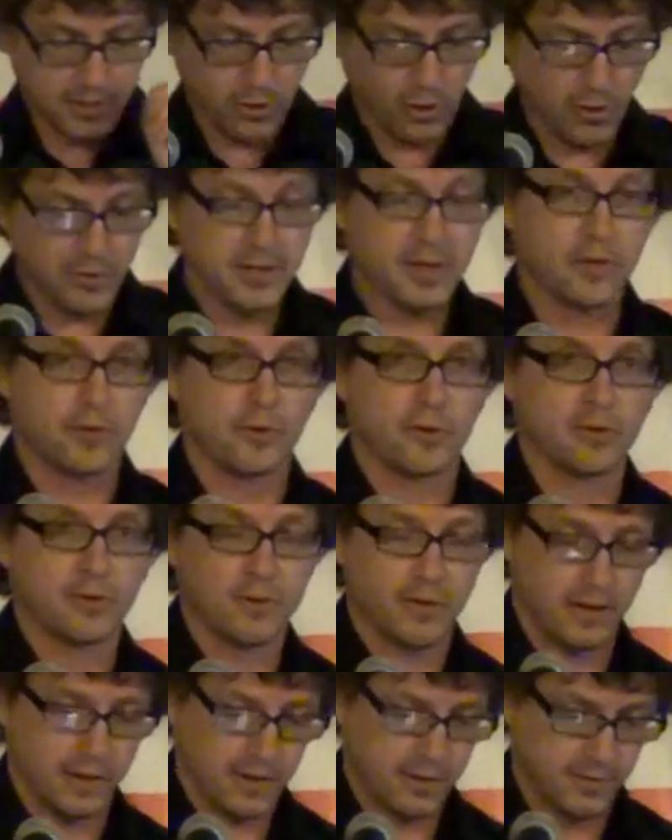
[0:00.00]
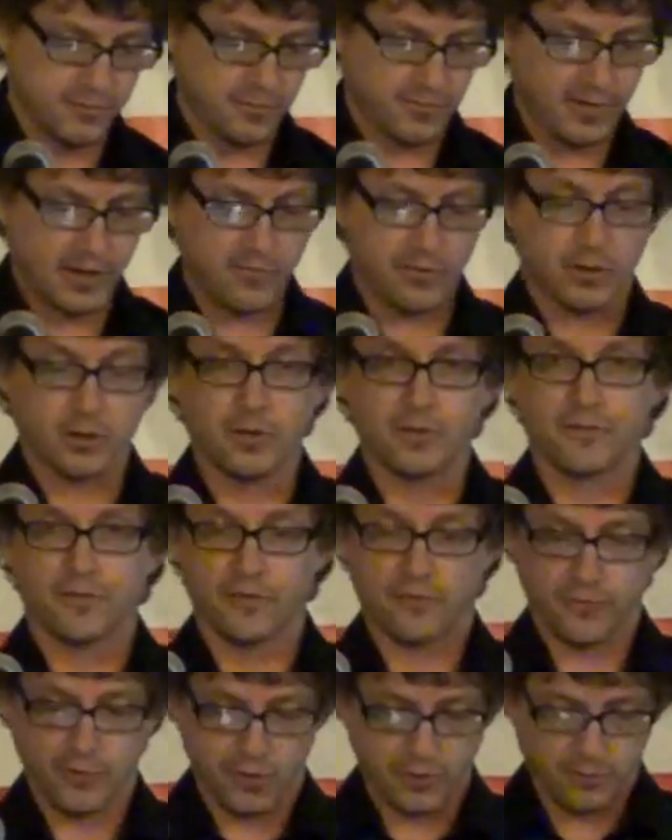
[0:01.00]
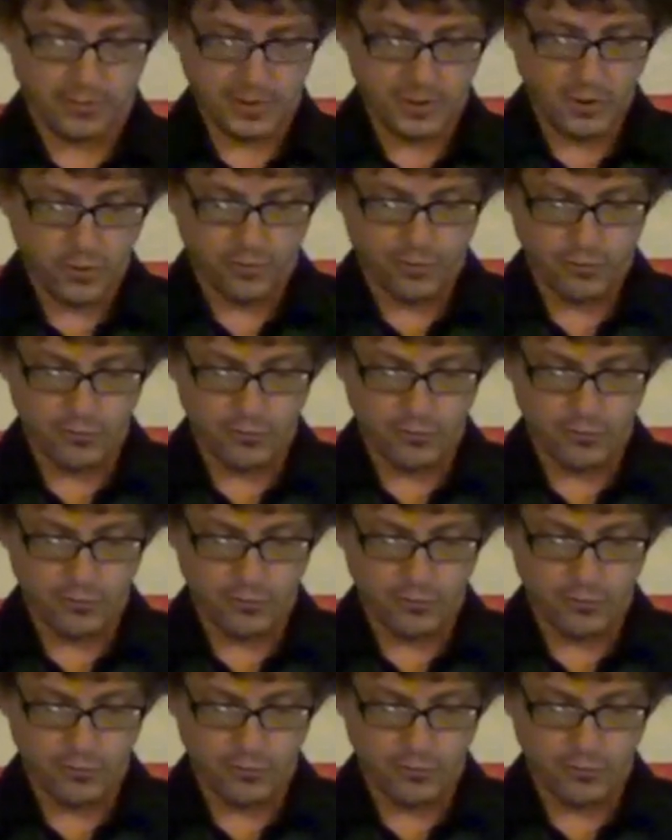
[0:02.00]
in all the other uh, savior cults, as far as we know,